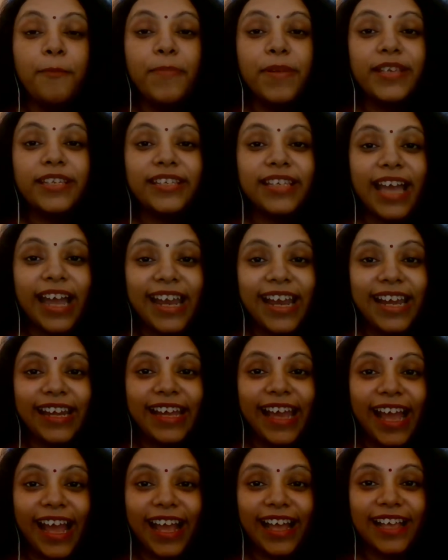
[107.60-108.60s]
Beside
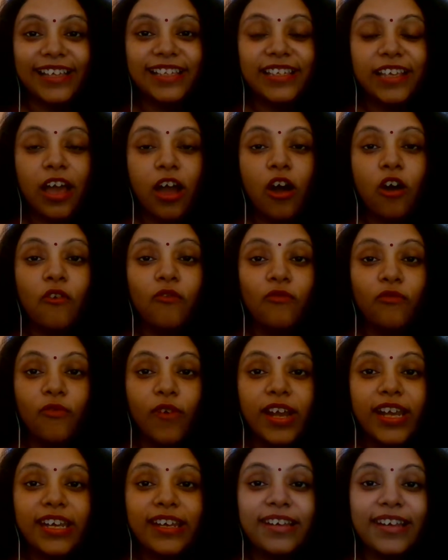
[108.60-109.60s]
has
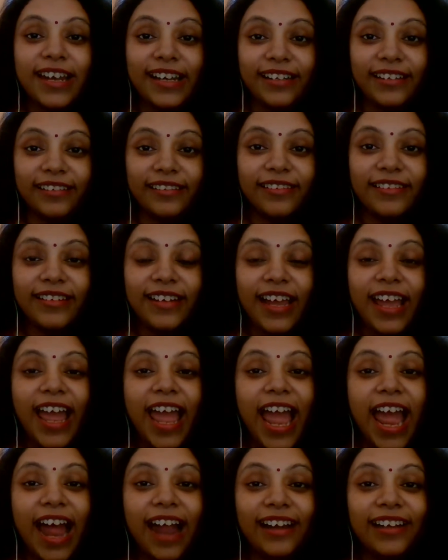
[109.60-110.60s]
one letter
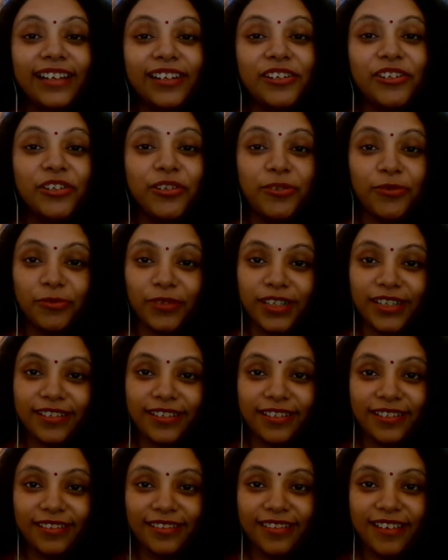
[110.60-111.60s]
added to
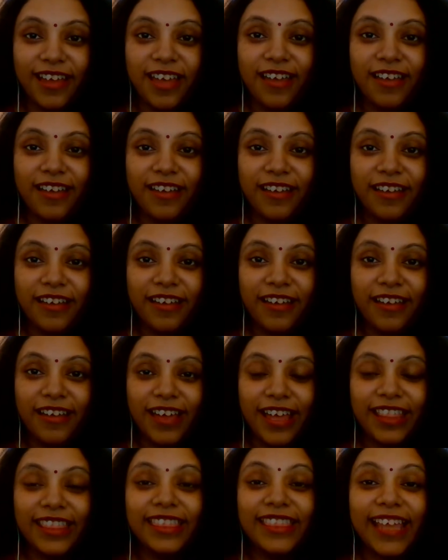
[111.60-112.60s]
it,
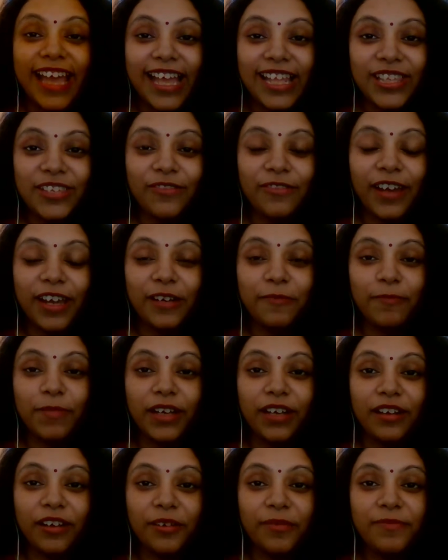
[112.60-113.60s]
and that's why it
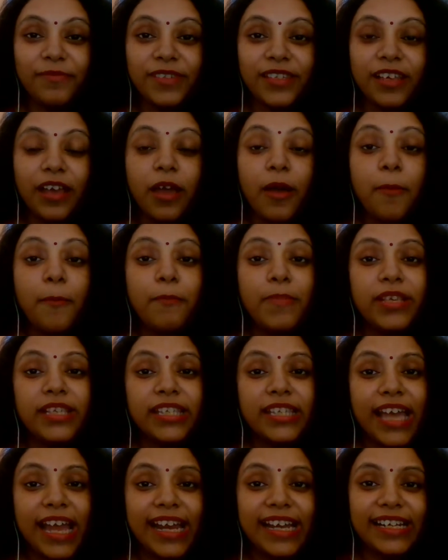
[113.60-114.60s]
becomes
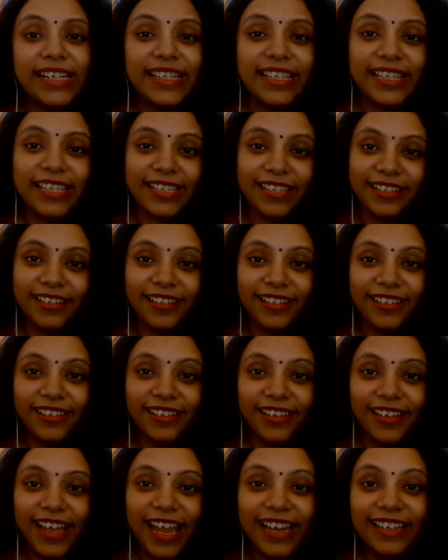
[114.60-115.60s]
besides.
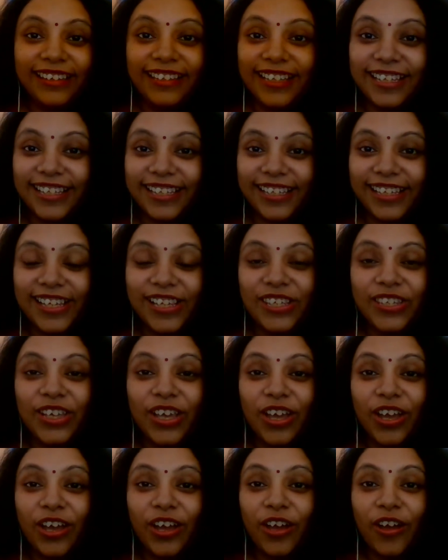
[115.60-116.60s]
And this is
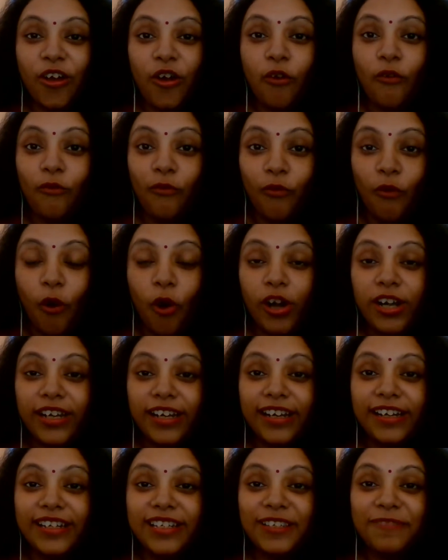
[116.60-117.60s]
what
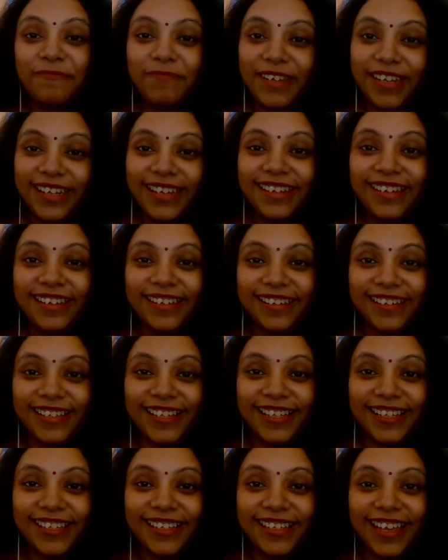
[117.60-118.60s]
its meaning
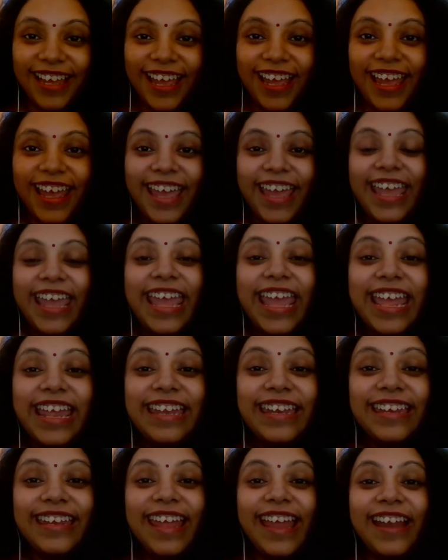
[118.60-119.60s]
is.
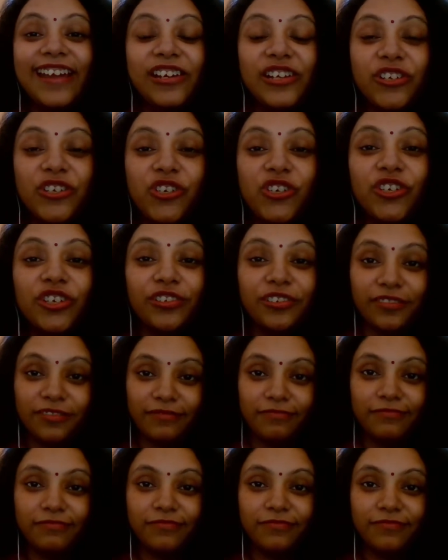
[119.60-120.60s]
In addition
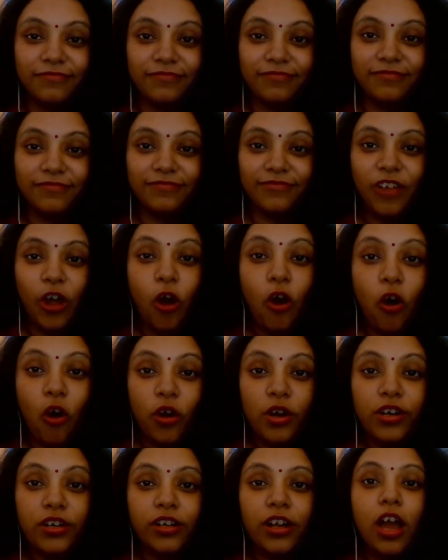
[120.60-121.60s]

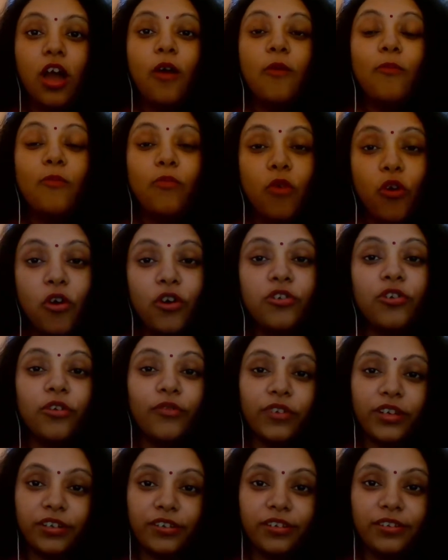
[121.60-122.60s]
or
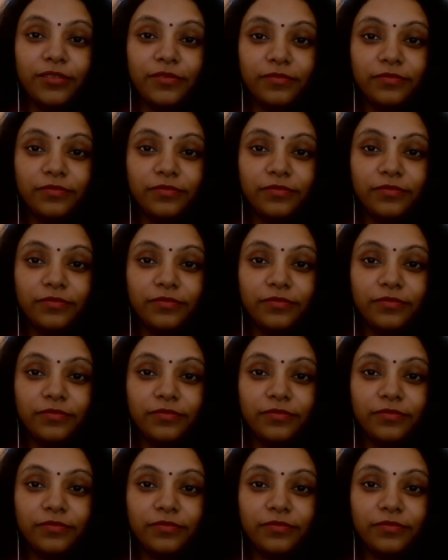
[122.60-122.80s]
moreover.